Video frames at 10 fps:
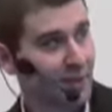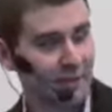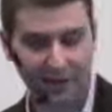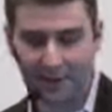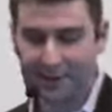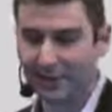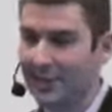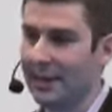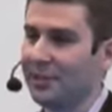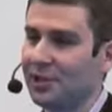First is
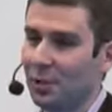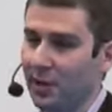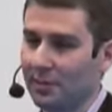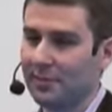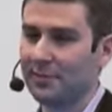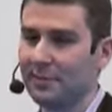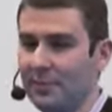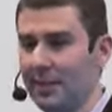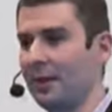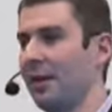keep it short.
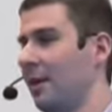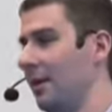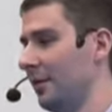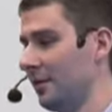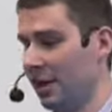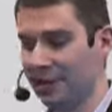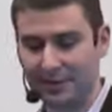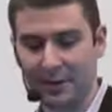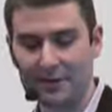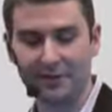We are all
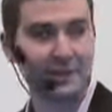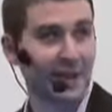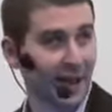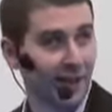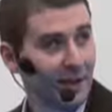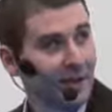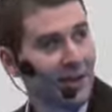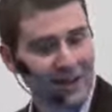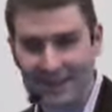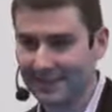starved for time.
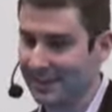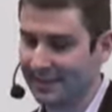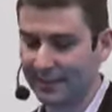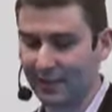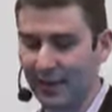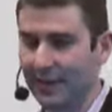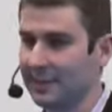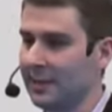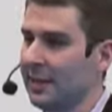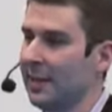That's not a
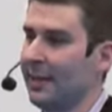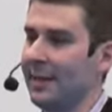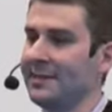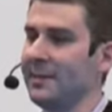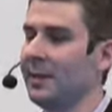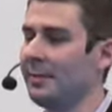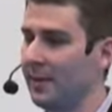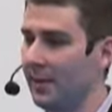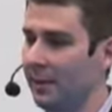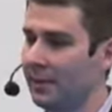surprise. And so even
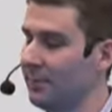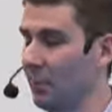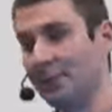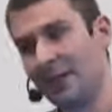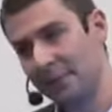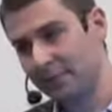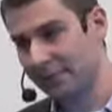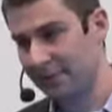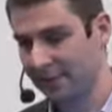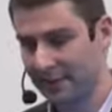though white papers,
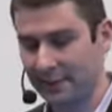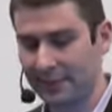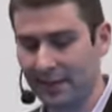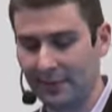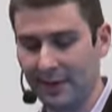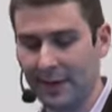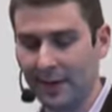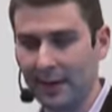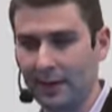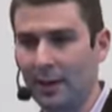for instance, can be
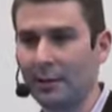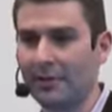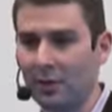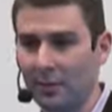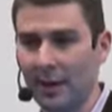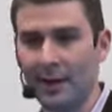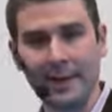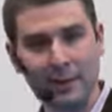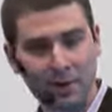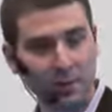a longer format
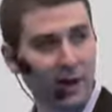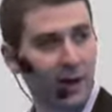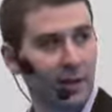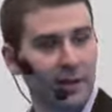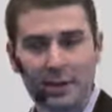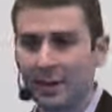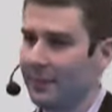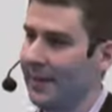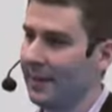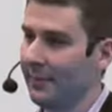and they work well,
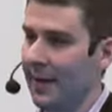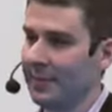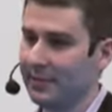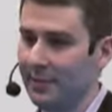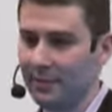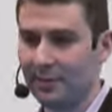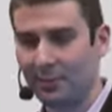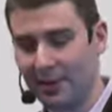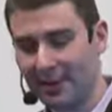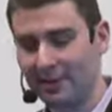make it manageable.
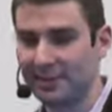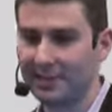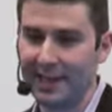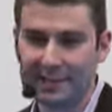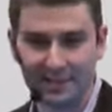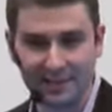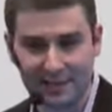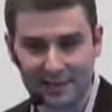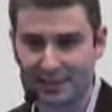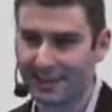Break up your
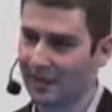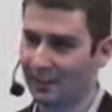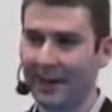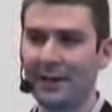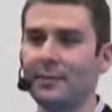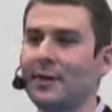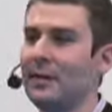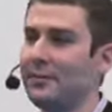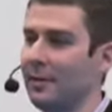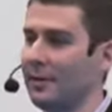sections, just like you're writing a
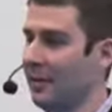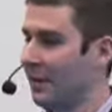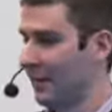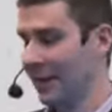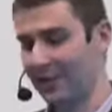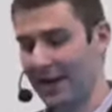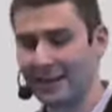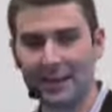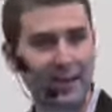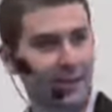paper, have
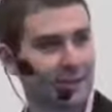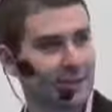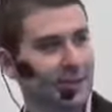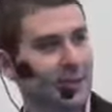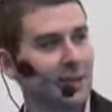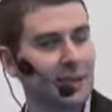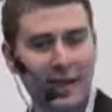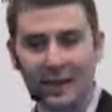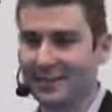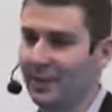headlines,
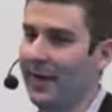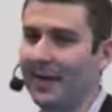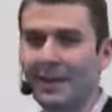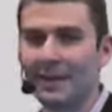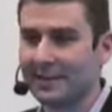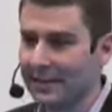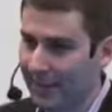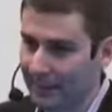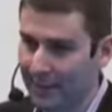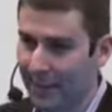subheadings,
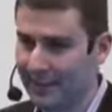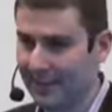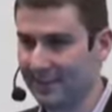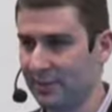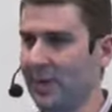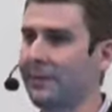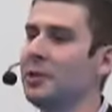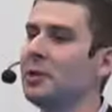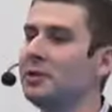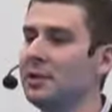table of contents, whatever
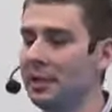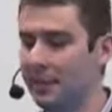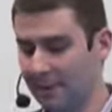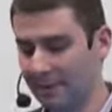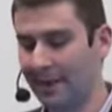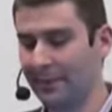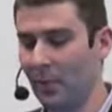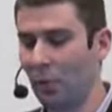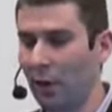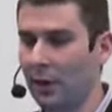you can do to make it
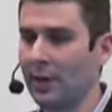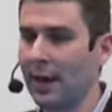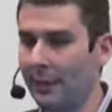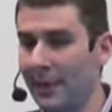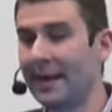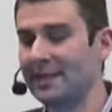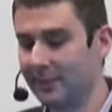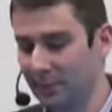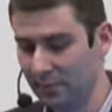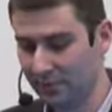more
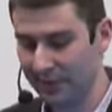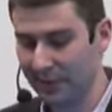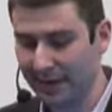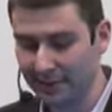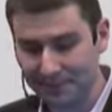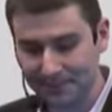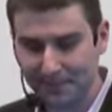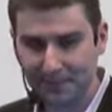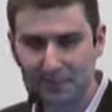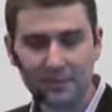manageable would be great.
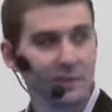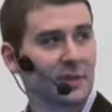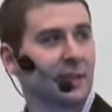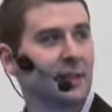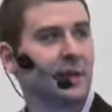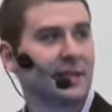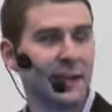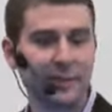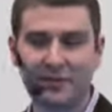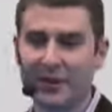
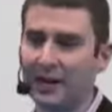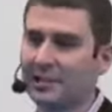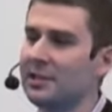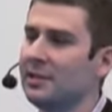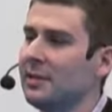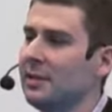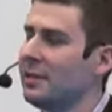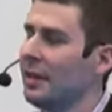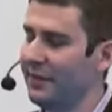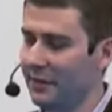Keep it fresh.
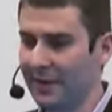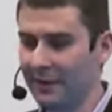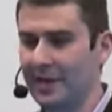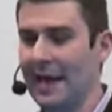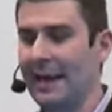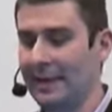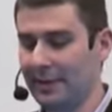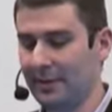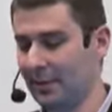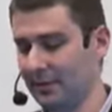If you've ever
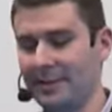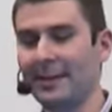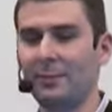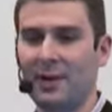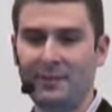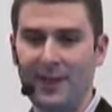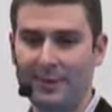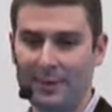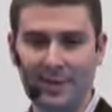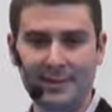gotten or seen a white
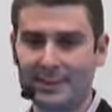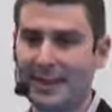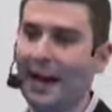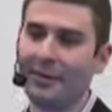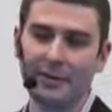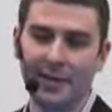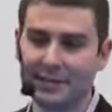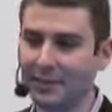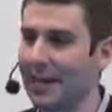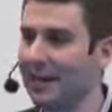paper that says
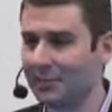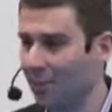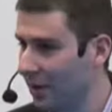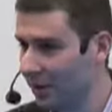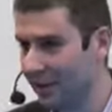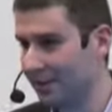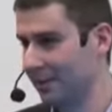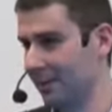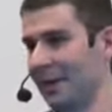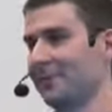copyright 2001
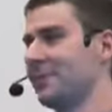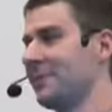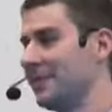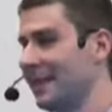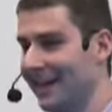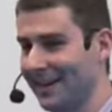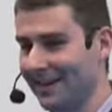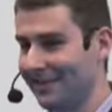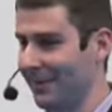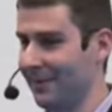or references
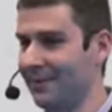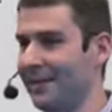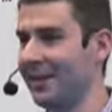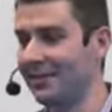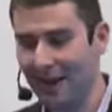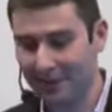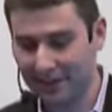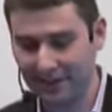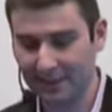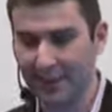data from 5
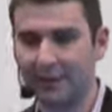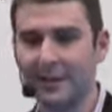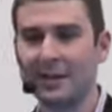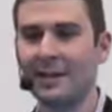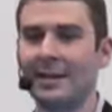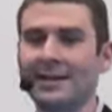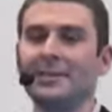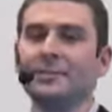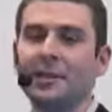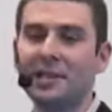years ago, it
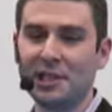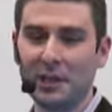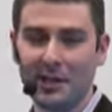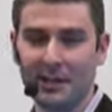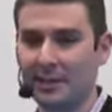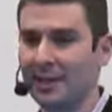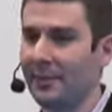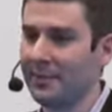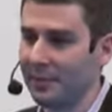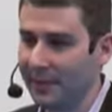doesn't really show that you're on
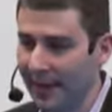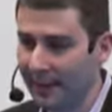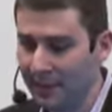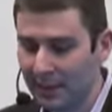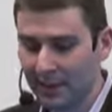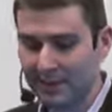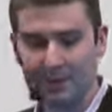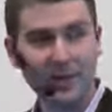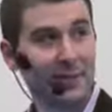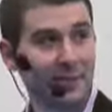top of your game. So
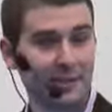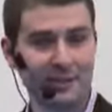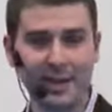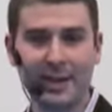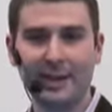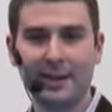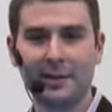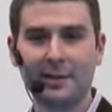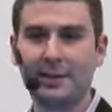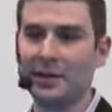you want to make sure your
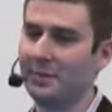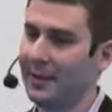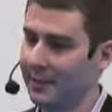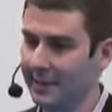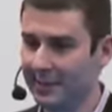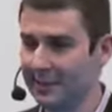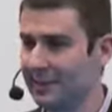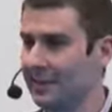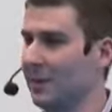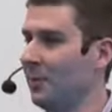data, your
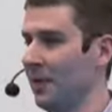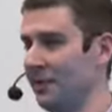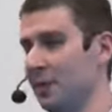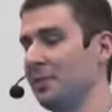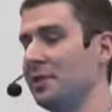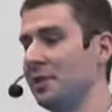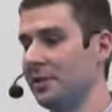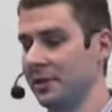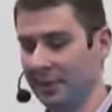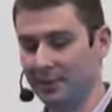opinions, whatever you're
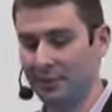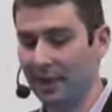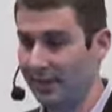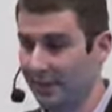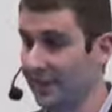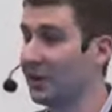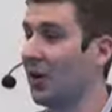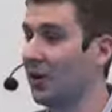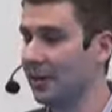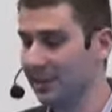producing is relevant and
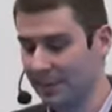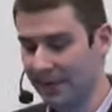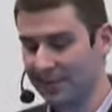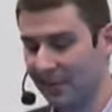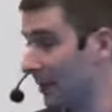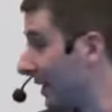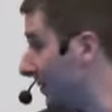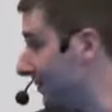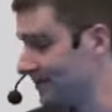current in today's market.